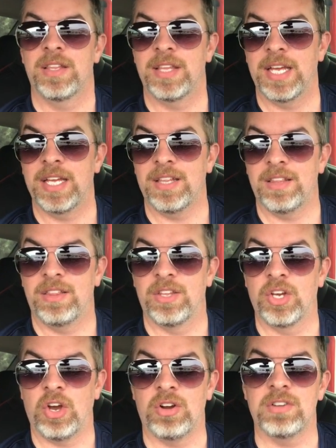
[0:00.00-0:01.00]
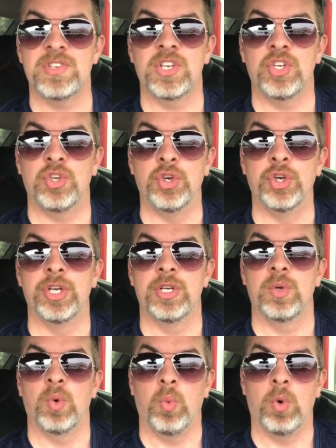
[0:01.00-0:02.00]
that the car is in
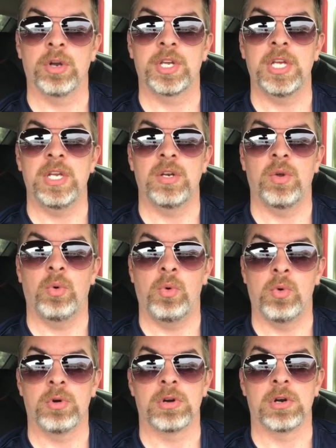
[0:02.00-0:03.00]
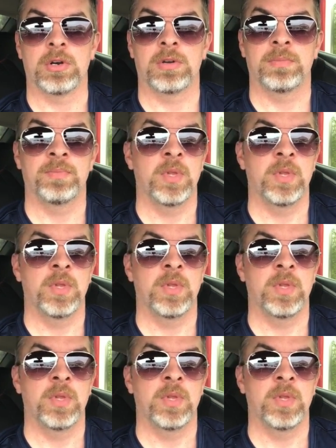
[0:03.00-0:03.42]
good working order.